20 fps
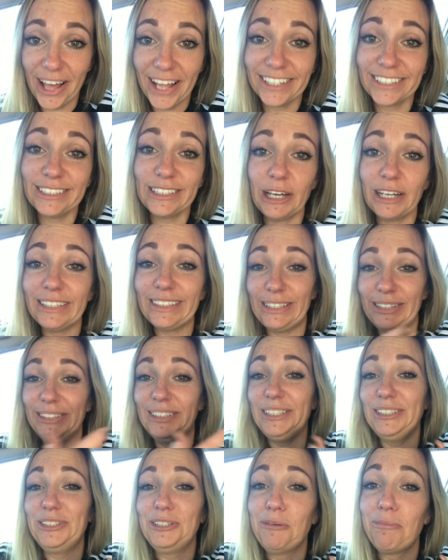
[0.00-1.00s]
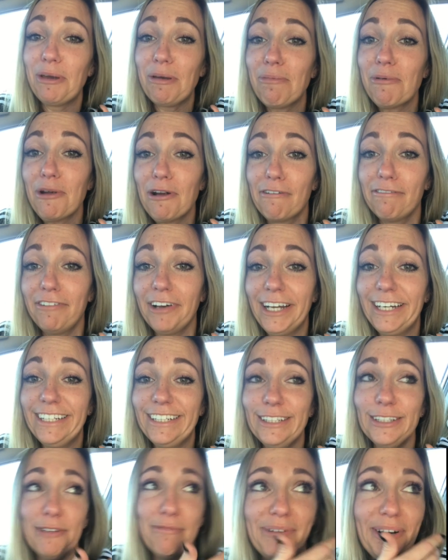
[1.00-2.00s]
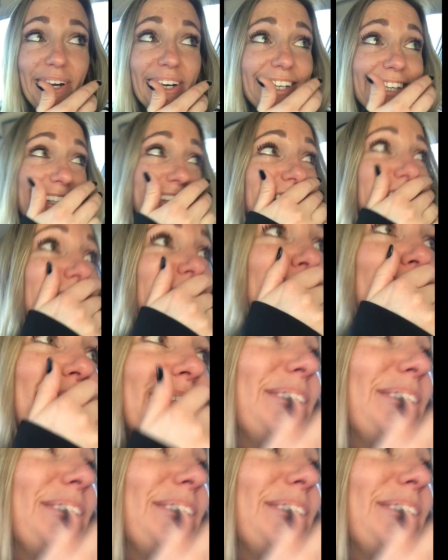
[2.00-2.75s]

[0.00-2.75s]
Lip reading: And so it sounds like two people are fighting in the parking lot, and I'm